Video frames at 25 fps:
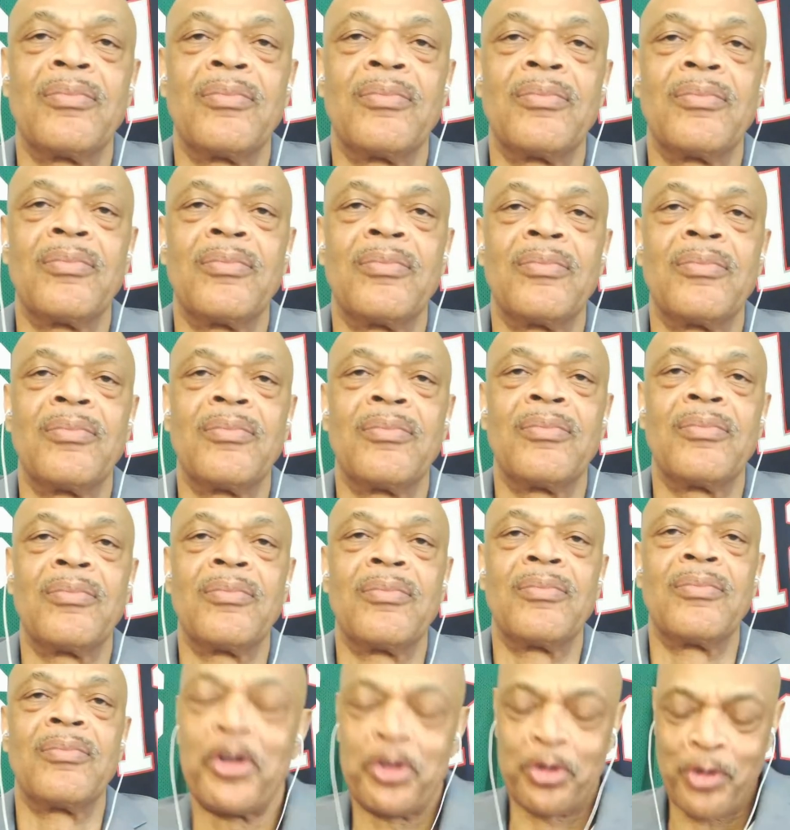me a 2-year
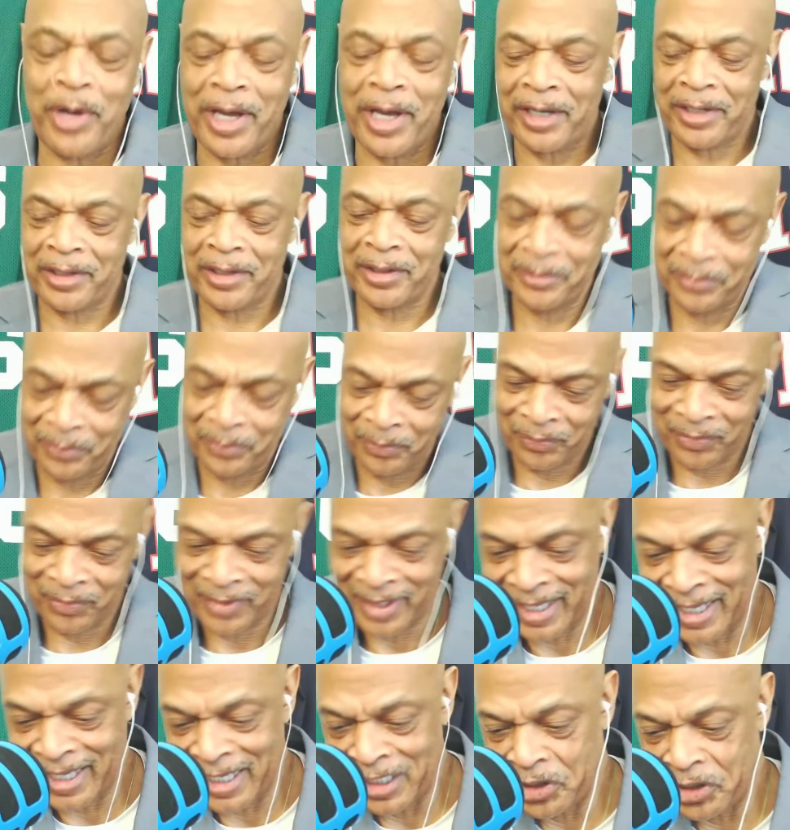contract,
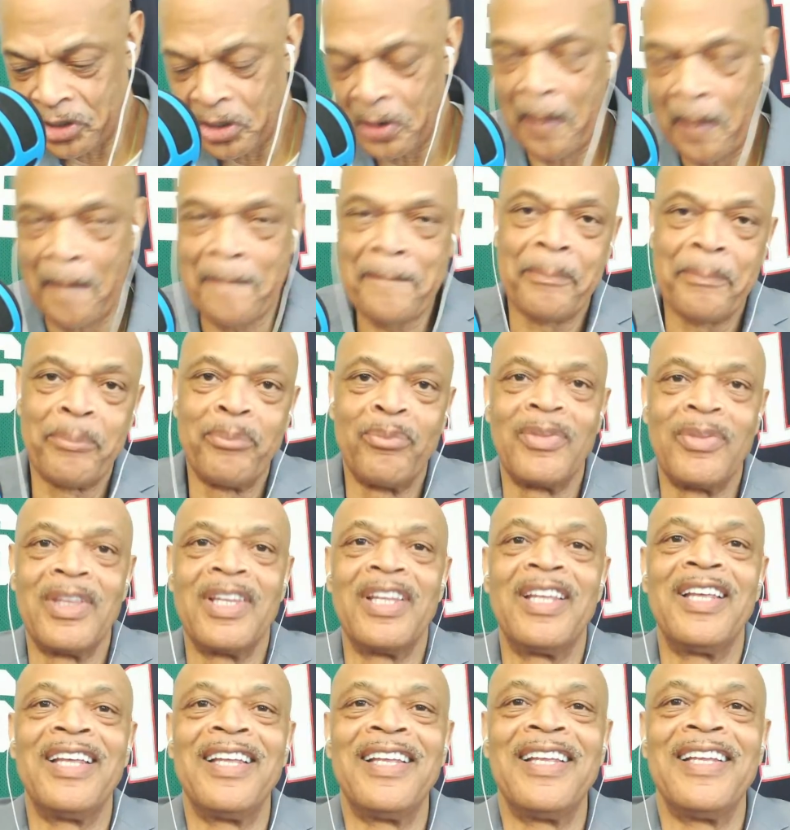and
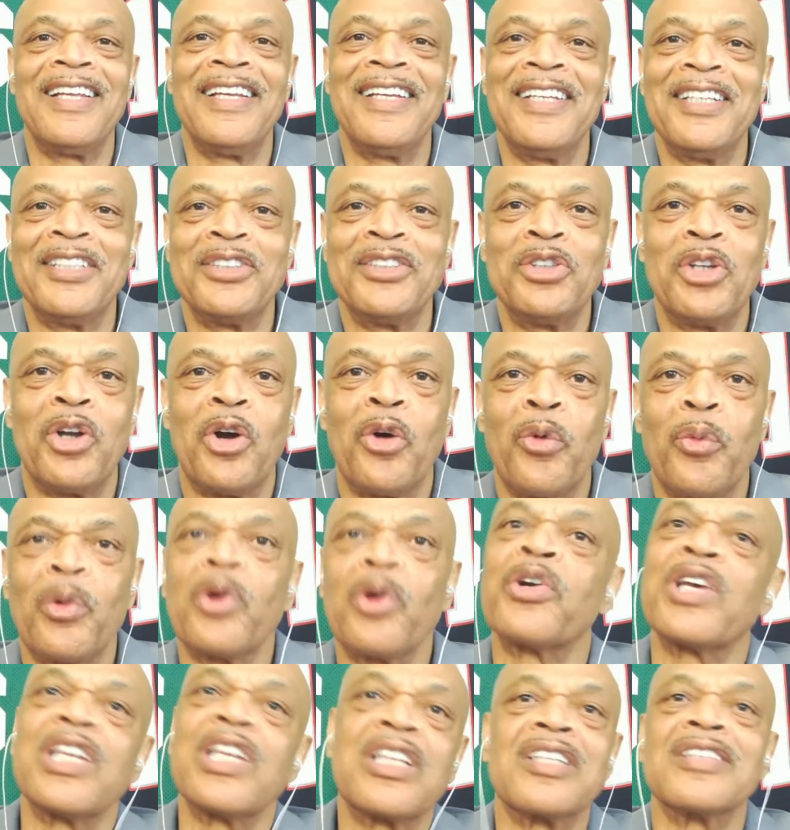
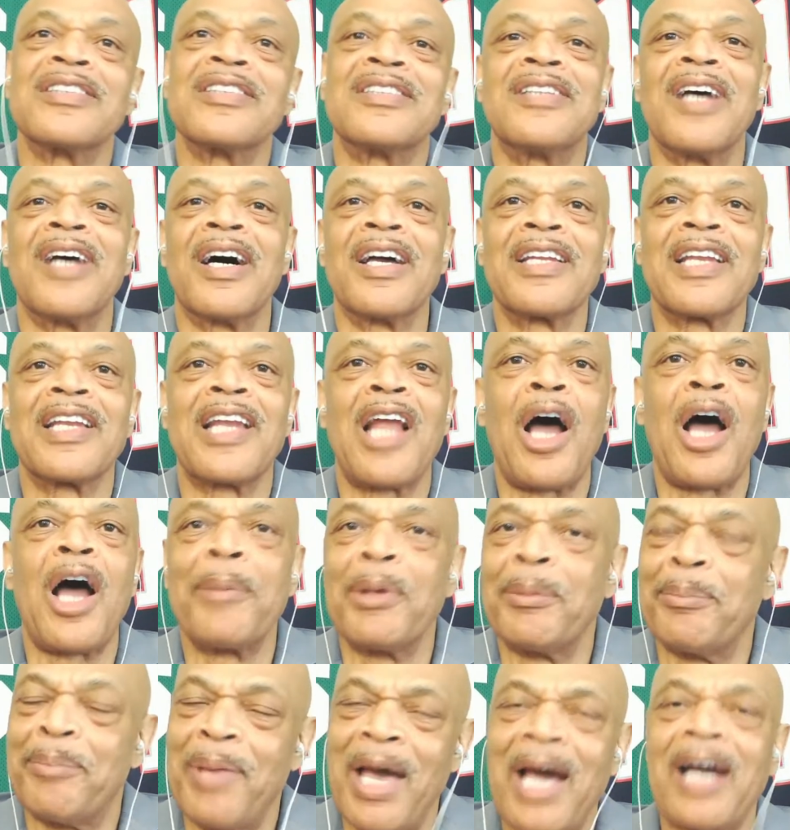we'll get this done, and I'll
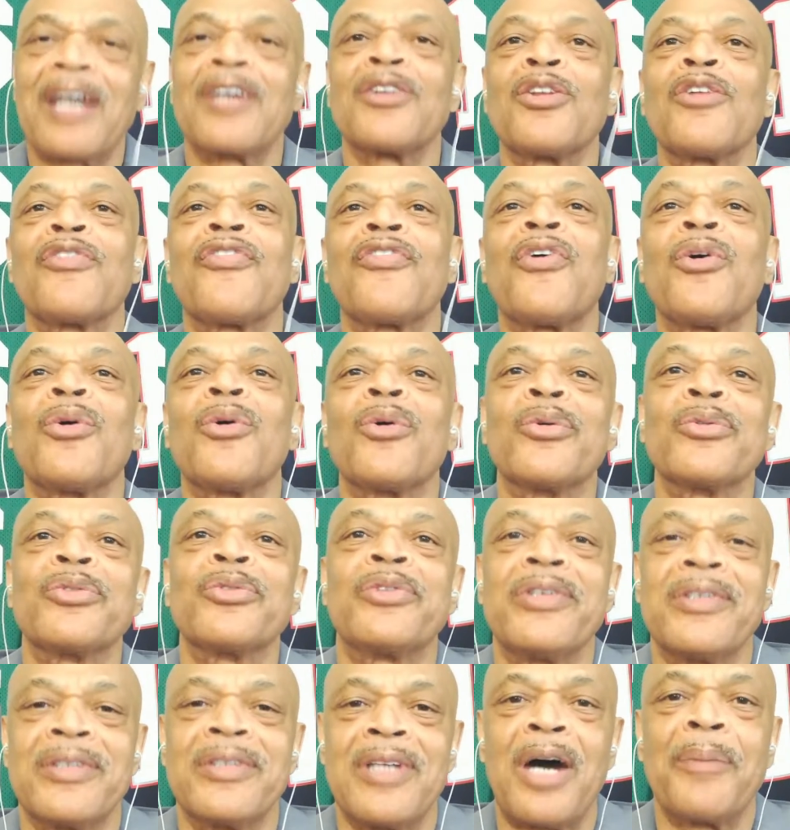be back in the
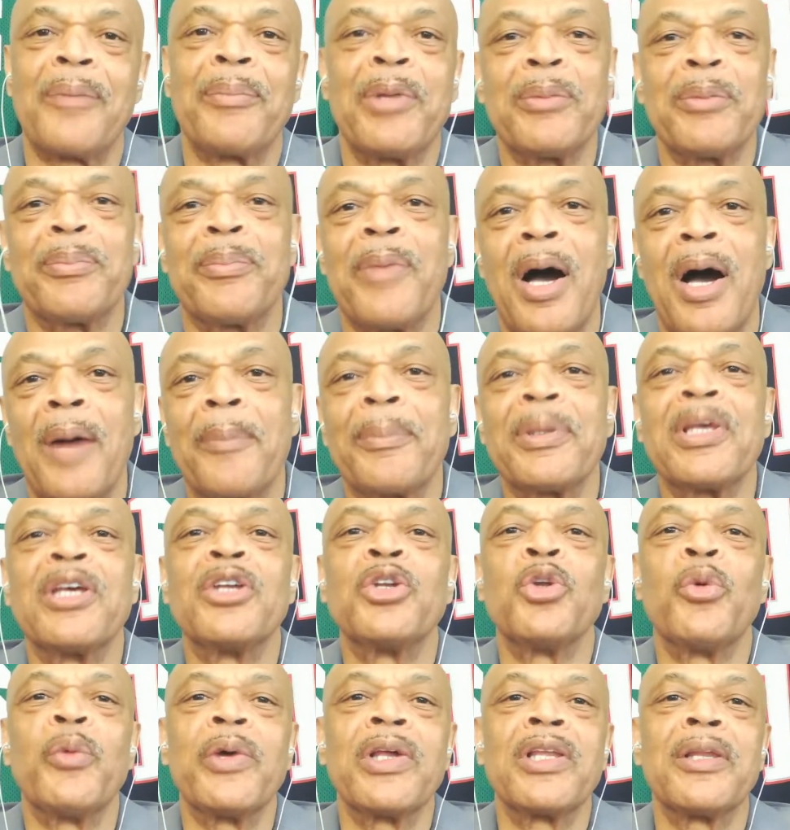fold. I'll be a
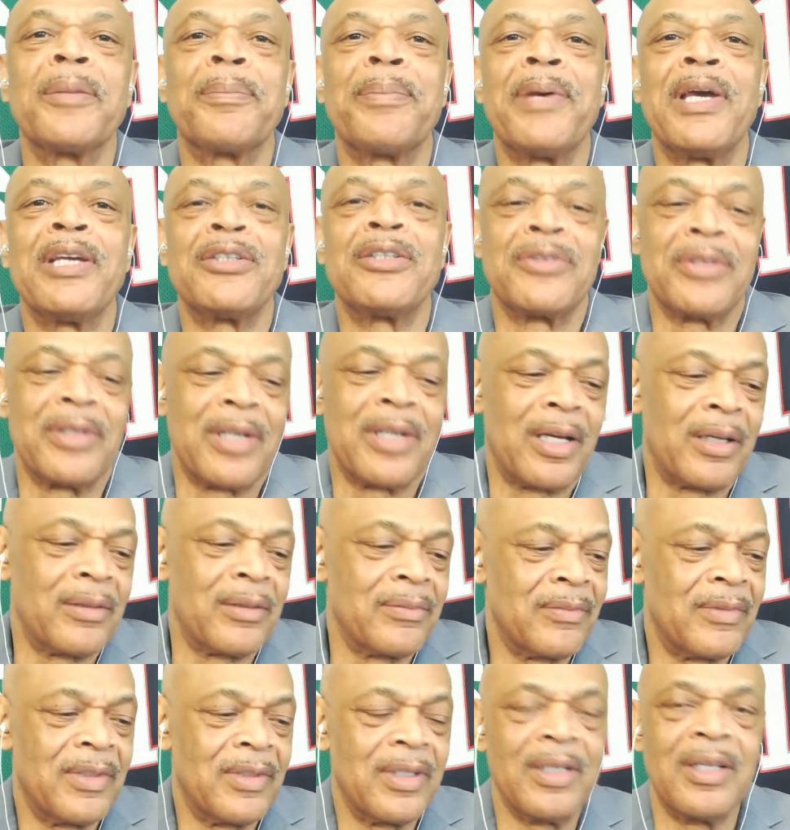New England Patriot.
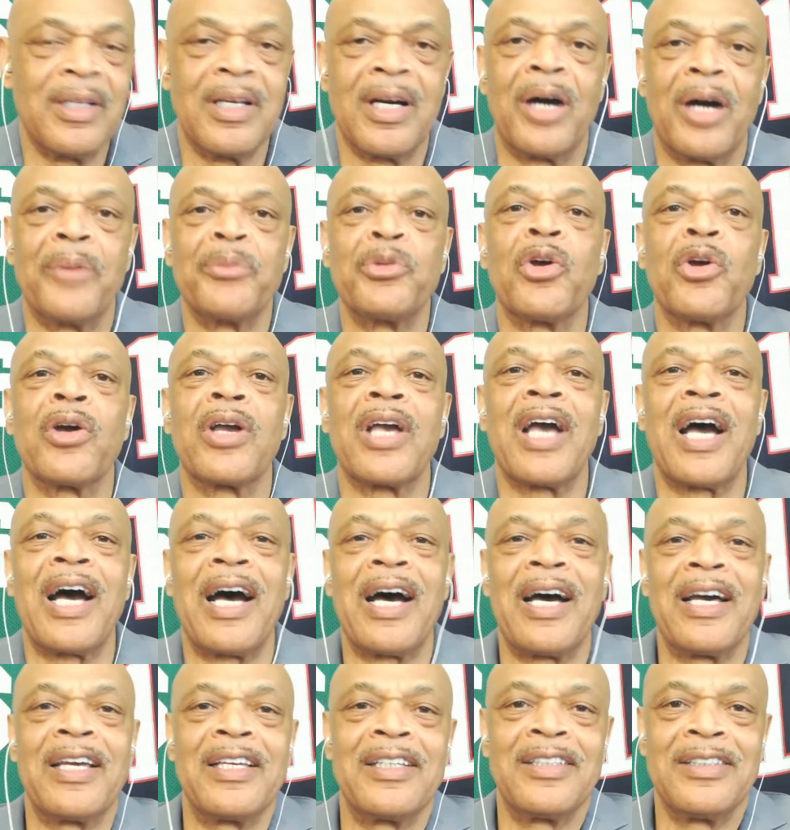I'm your
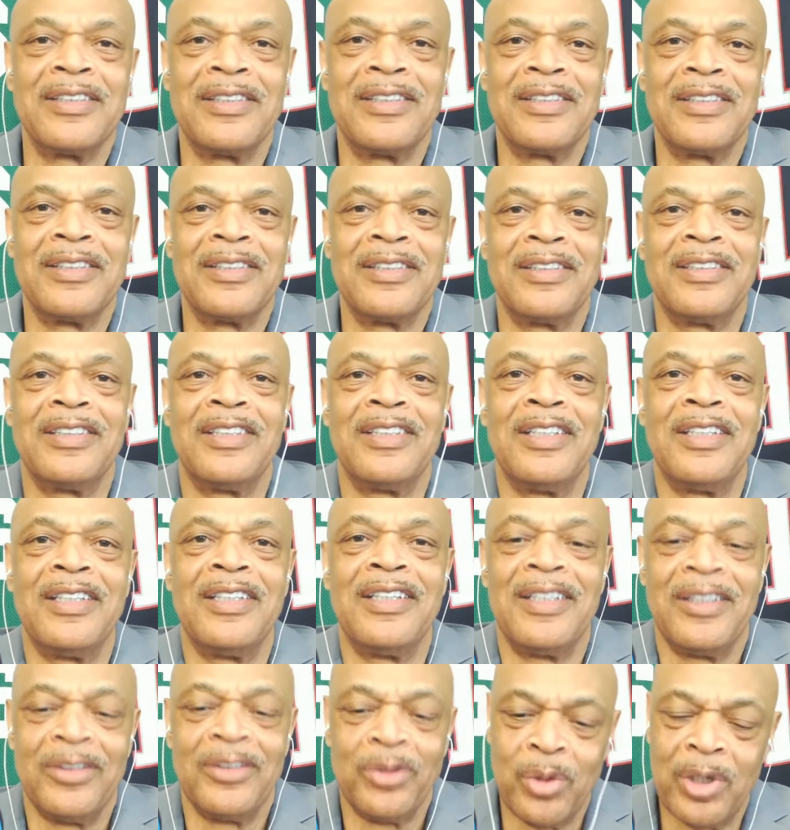guy.
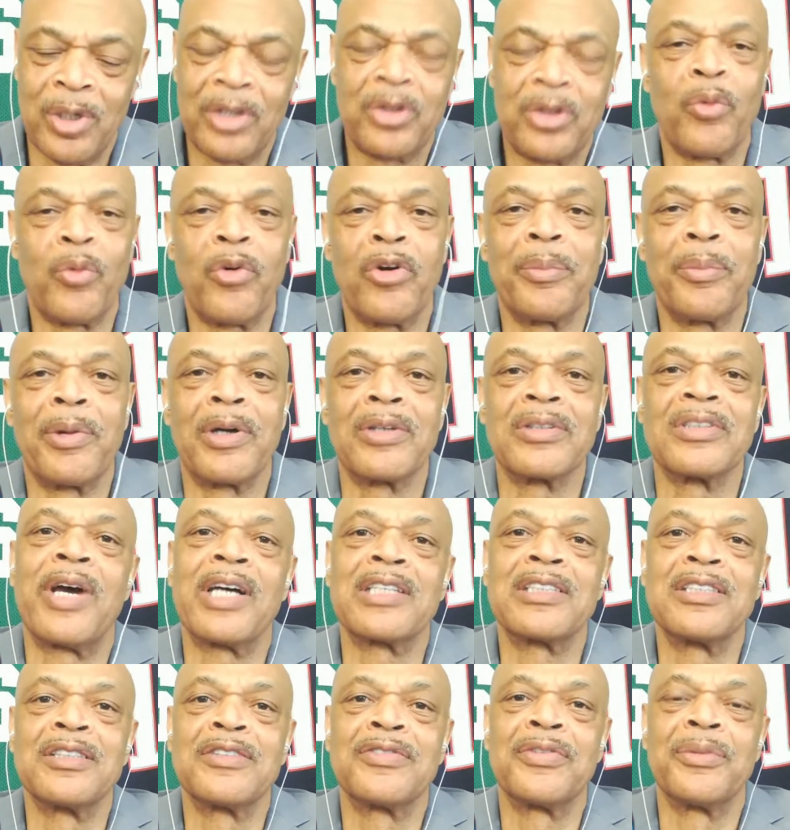You don't have to worry about
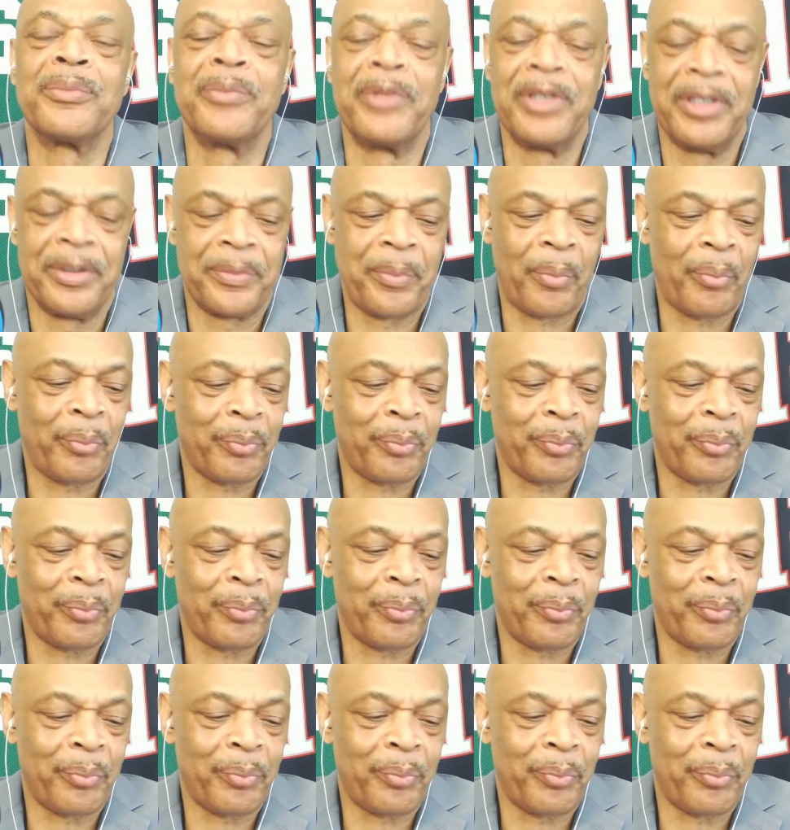distractions from me.